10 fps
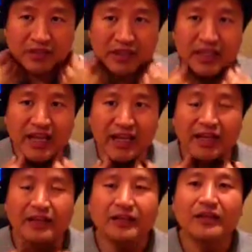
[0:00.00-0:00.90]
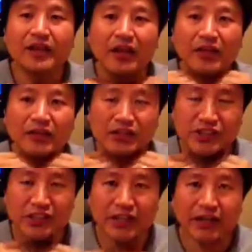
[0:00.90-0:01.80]
the neck, under
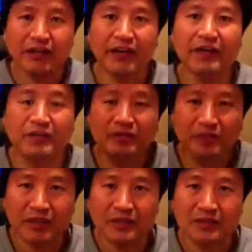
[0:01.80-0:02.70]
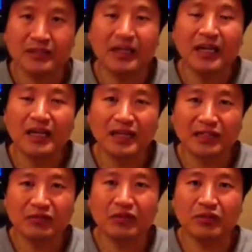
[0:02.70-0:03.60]
chin area, because
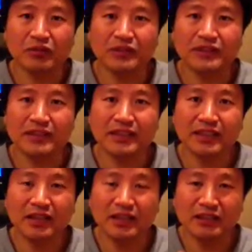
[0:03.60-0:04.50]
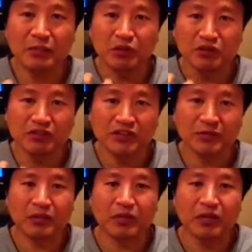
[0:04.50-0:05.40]
that's where we're seeing it's most
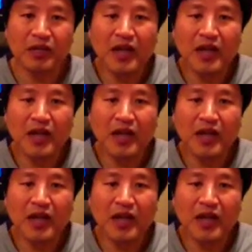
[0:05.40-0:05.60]
visible.